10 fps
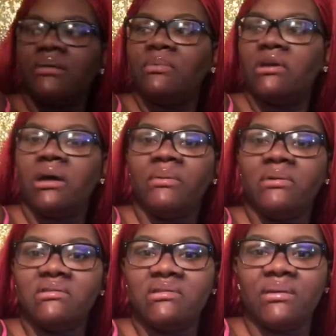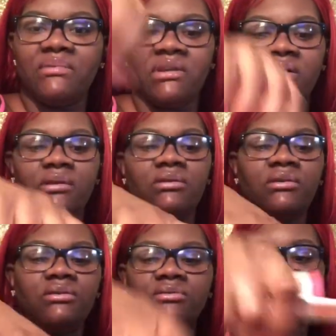but I want something, you
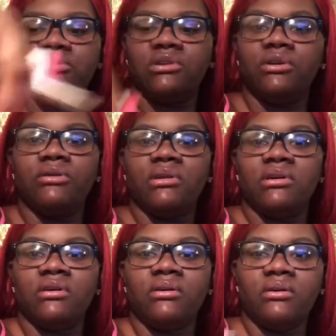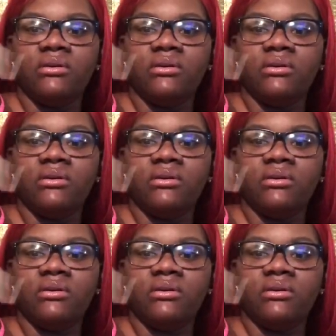know, to show that.